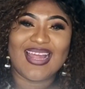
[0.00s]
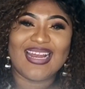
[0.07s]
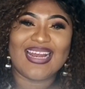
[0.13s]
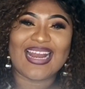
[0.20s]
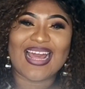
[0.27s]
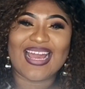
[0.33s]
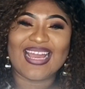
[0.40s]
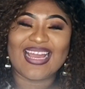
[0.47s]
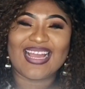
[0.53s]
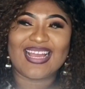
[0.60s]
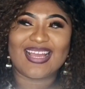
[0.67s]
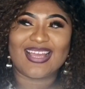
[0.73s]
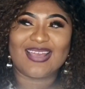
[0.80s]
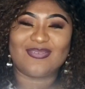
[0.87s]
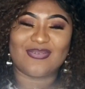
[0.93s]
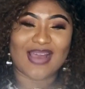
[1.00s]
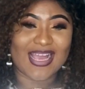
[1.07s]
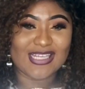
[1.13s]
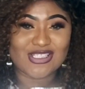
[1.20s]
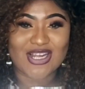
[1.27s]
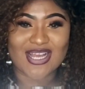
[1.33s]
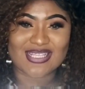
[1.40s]
Like, if
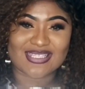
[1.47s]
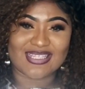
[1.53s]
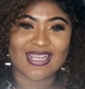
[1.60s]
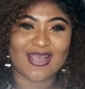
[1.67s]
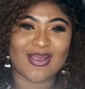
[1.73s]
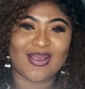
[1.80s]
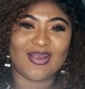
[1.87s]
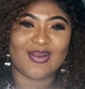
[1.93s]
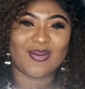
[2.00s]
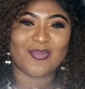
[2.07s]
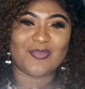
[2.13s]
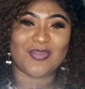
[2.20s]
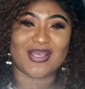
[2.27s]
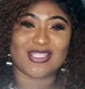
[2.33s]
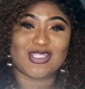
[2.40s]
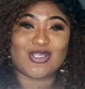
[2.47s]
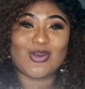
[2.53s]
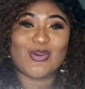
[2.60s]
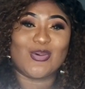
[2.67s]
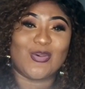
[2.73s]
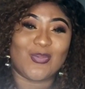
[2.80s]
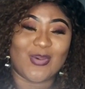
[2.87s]
I translate
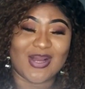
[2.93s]
petio,